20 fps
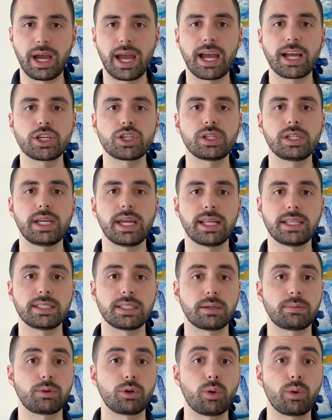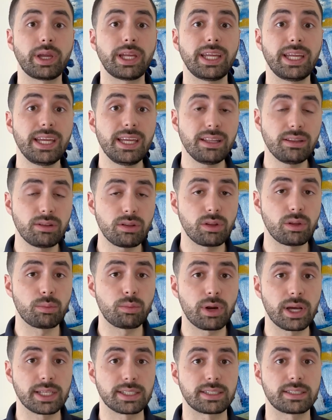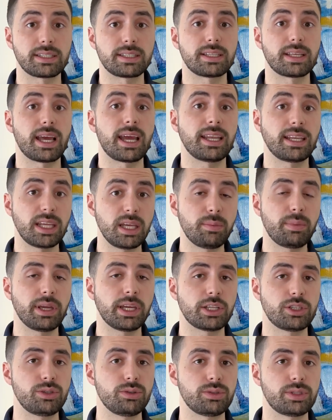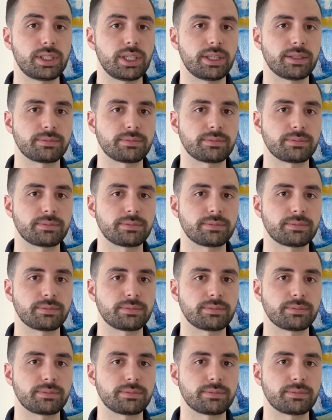actually ends up going into the breast and keeping it juicy.